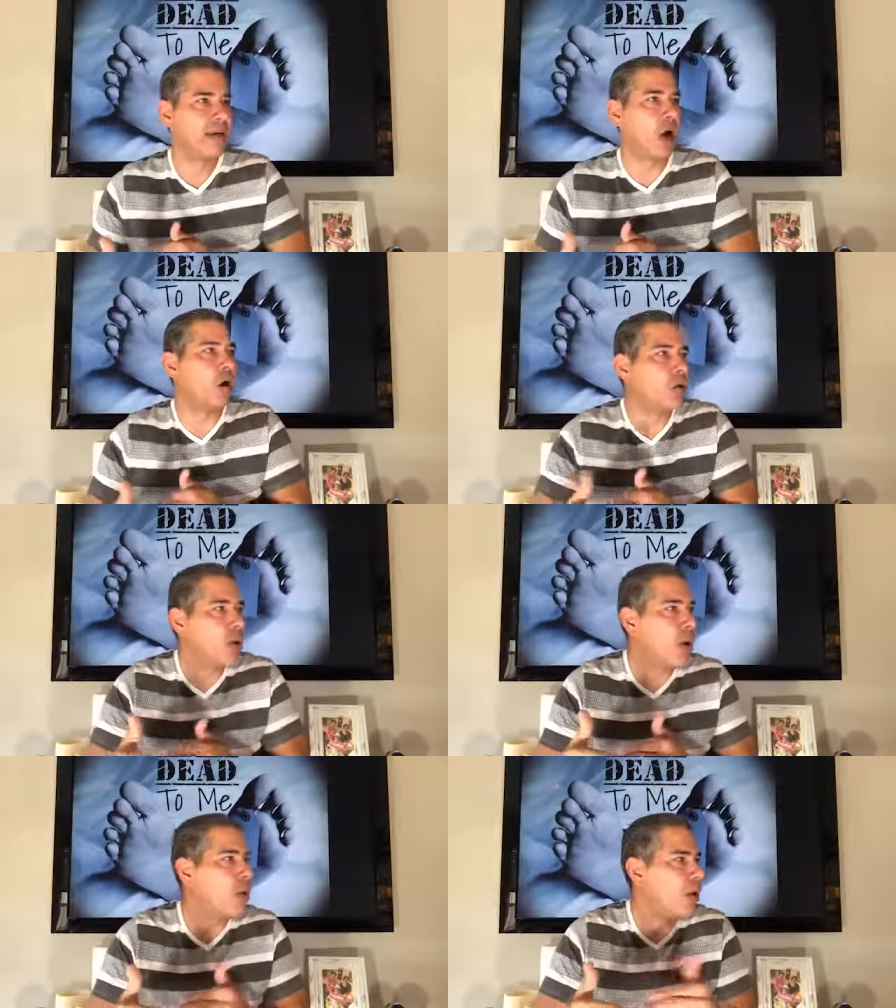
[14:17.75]
Oh, you know
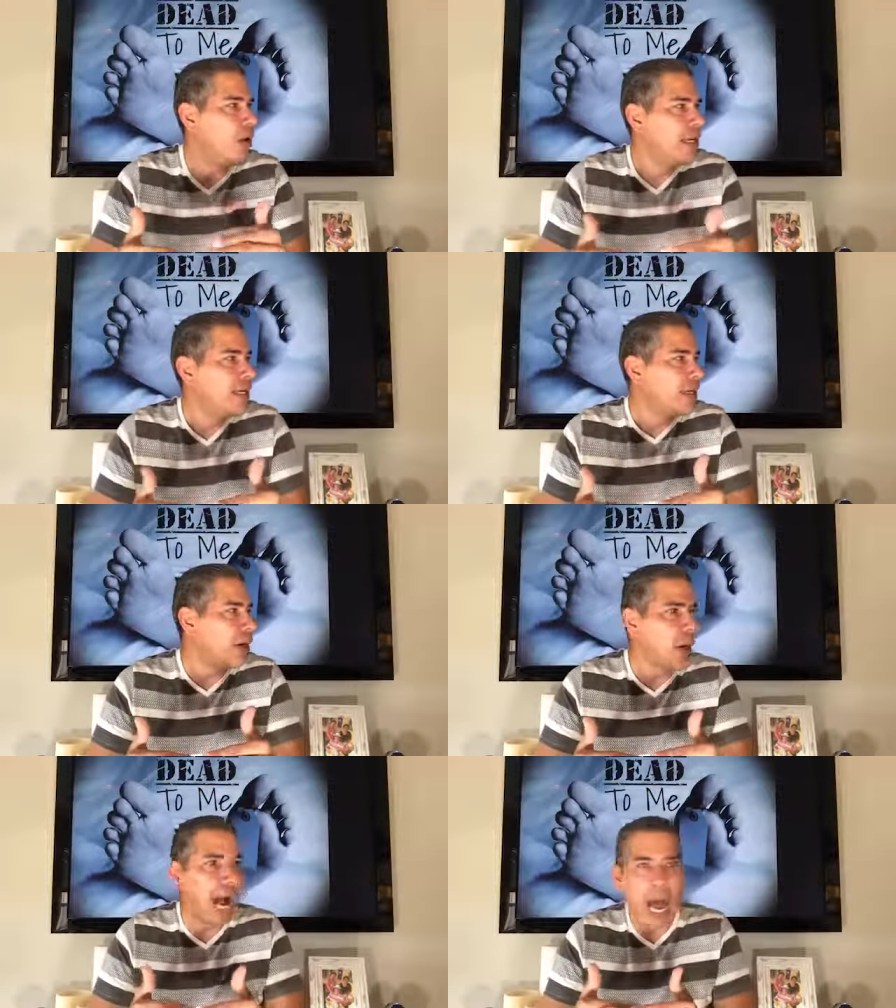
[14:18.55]
what? Well, you
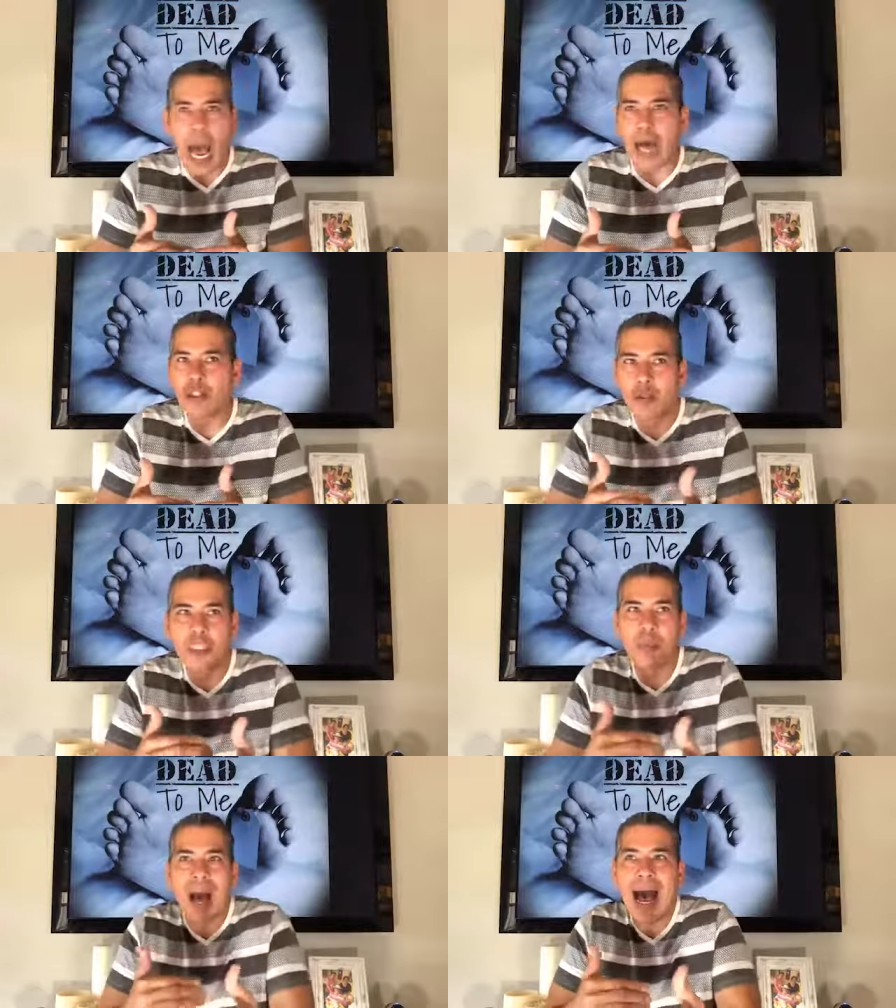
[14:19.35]
know, I, will do
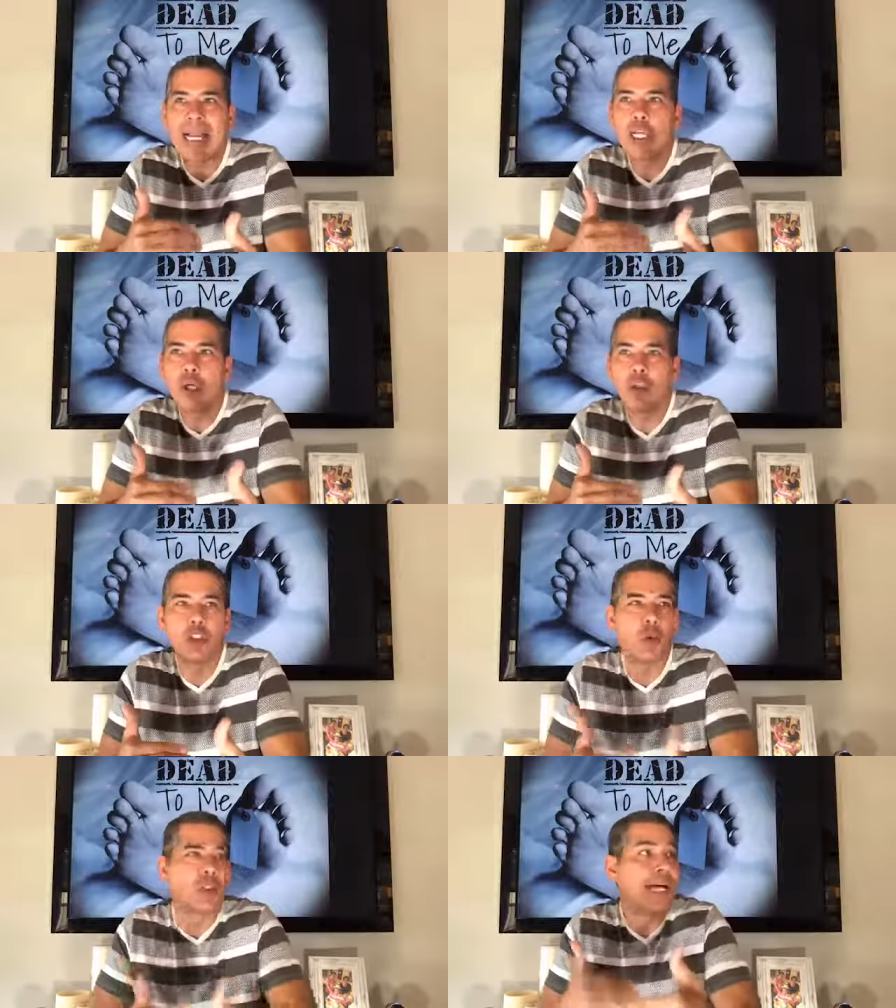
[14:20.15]
this behind closed
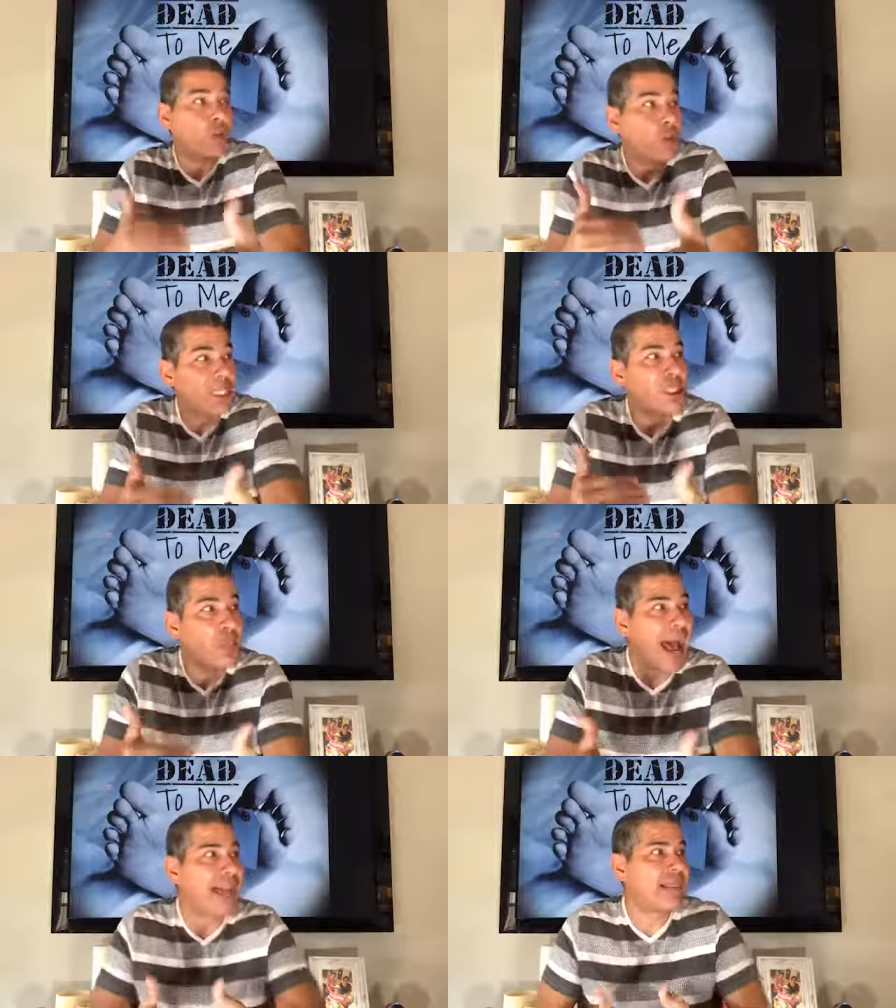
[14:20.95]
doors. I'll do this
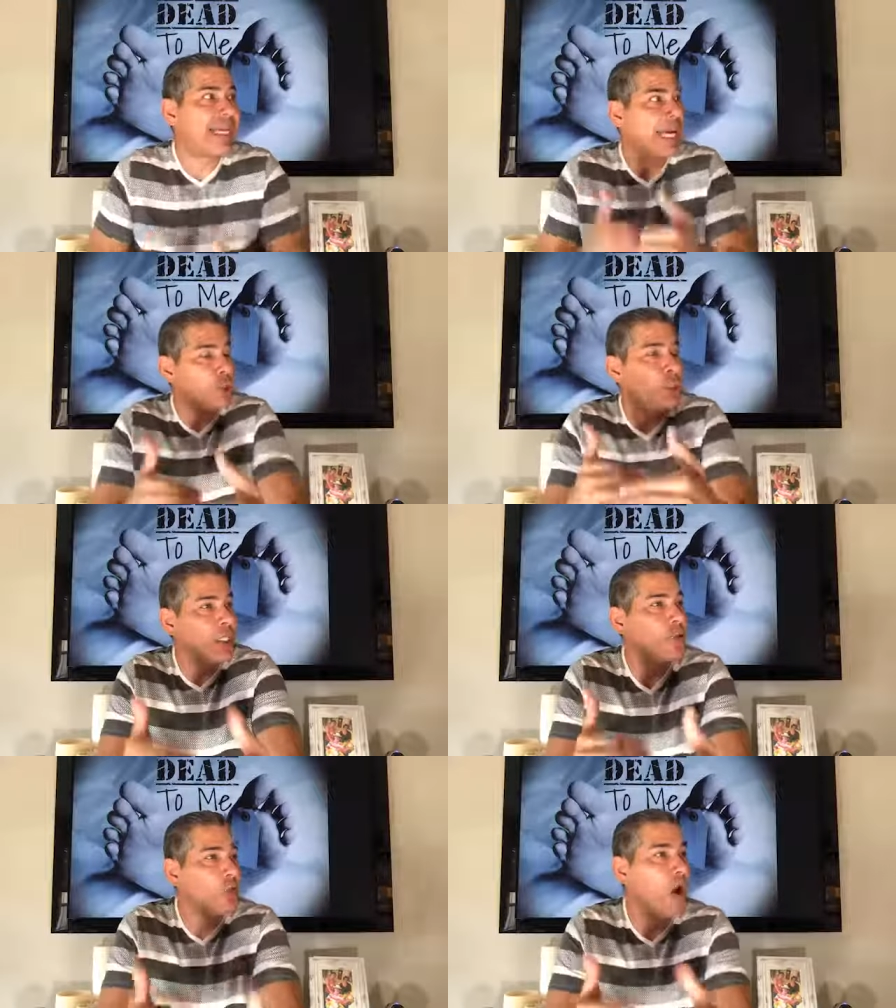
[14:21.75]
bad thing. I'll do
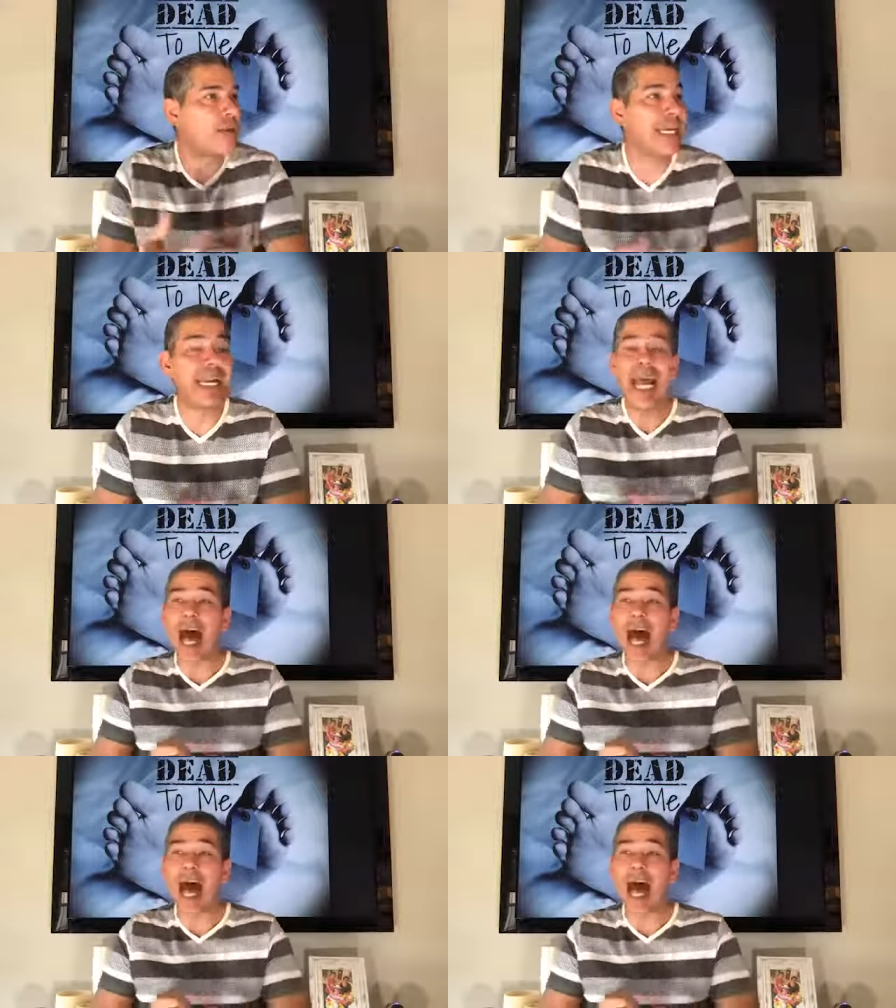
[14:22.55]
this wrong thing.